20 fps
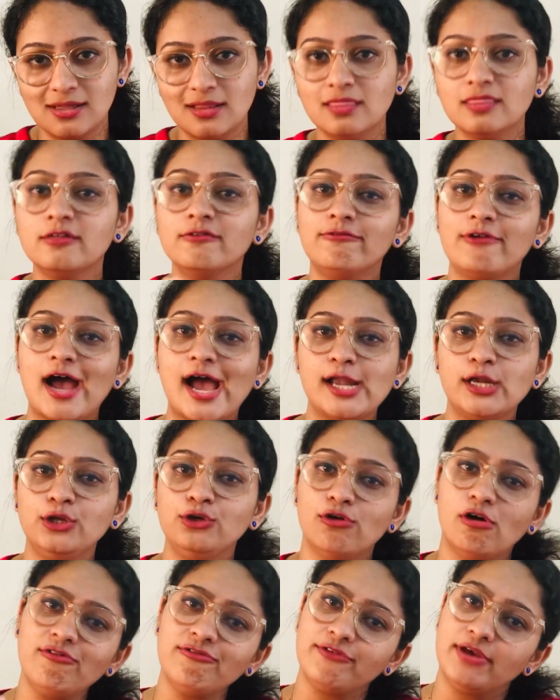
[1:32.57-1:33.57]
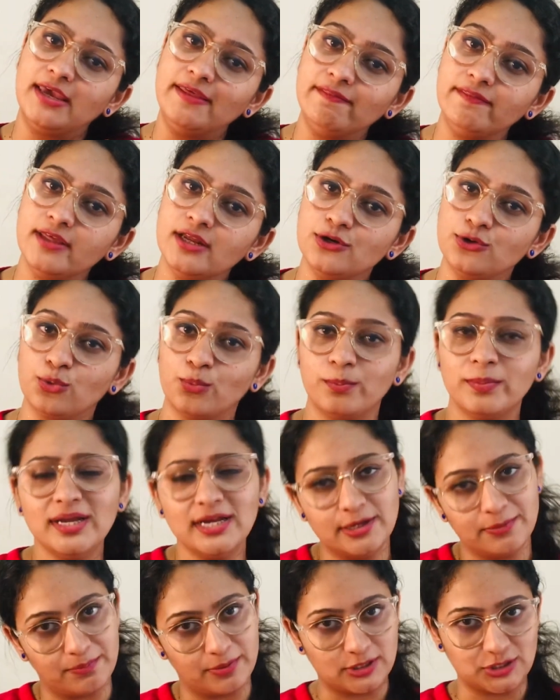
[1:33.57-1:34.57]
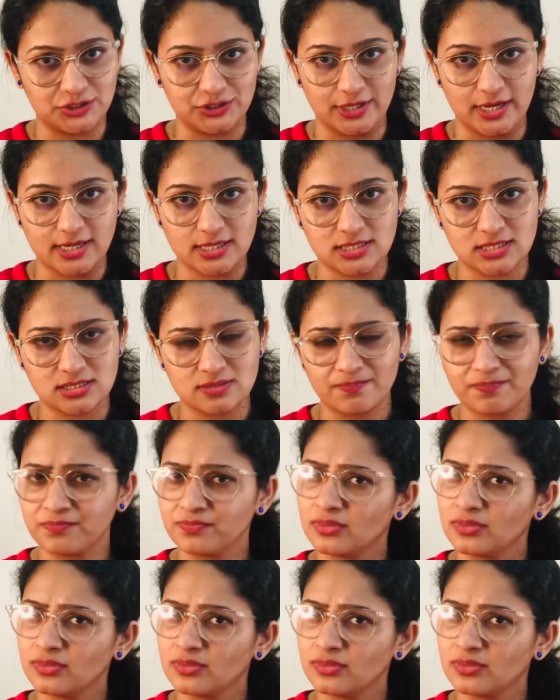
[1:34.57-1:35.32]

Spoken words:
the value of Indian rupee depreciates.